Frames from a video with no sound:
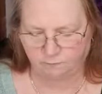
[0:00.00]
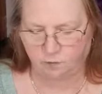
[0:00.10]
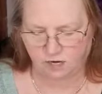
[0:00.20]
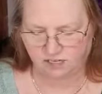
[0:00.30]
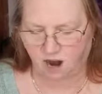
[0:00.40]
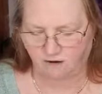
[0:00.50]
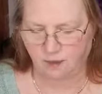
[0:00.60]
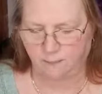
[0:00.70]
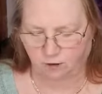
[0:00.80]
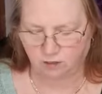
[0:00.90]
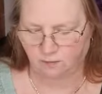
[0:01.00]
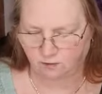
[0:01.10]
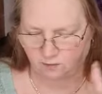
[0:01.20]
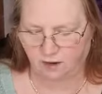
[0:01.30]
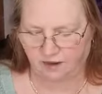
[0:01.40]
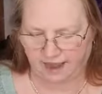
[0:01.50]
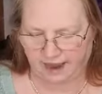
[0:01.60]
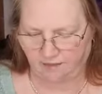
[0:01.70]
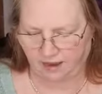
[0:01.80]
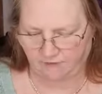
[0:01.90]
I'm going to start from the bottom, because we worked
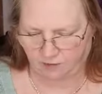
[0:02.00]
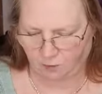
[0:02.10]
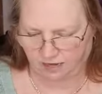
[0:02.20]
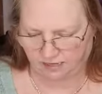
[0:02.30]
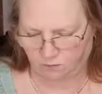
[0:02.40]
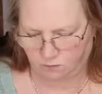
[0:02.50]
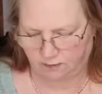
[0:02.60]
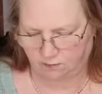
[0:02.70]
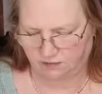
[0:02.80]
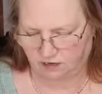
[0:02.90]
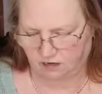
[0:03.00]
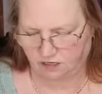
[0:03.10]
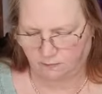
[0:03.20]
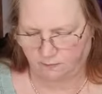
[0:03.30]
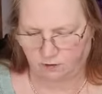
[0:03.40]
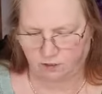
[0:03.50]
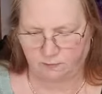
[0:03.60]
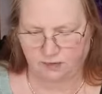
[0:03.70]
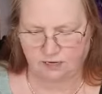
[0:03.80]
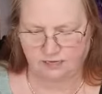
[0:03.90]
that out the other week, didn't we? We'll start at the
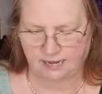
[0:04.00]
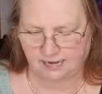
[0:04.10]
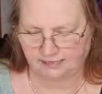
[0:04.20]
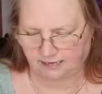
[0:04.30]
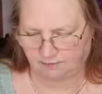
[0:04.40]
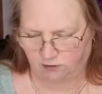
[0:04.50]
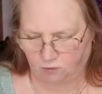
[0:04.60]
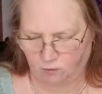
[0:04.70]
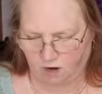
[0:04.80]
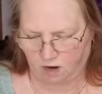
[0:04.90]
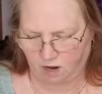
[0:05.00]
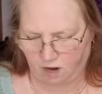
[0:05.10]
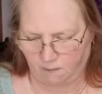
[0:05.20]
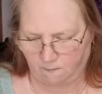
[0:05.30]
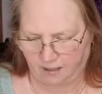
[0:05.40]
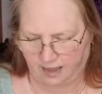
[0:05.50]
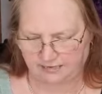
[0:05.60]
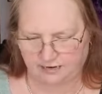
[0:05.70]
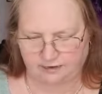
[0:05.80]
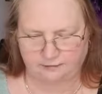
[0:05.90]
bottom because that seems to work
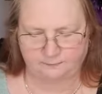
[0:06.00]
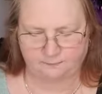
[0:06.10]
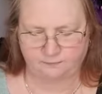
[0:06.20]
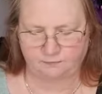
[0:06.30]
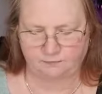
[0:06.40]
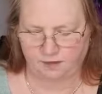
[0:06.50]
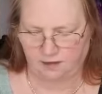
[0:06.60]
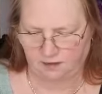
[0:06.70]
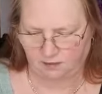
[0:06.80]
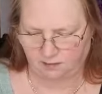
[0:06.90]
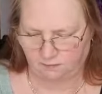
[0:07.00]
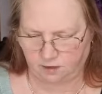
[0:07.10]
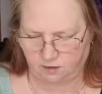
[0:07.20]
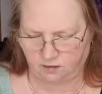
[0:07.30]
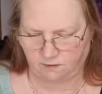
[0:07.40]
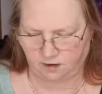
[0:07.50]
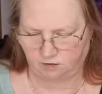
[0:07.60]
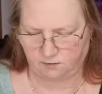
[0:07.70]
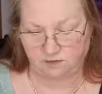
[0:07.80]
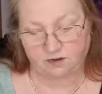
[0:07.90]
better, because most of my
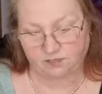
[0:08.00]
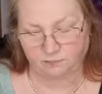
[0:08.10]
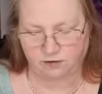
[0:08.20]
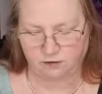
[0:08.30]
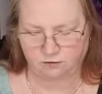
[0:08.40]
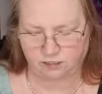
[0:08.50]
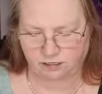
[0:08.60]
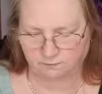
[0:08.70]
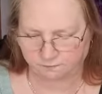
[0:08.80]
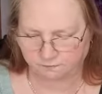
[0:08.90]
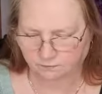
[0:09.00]
groups that I sprinkle to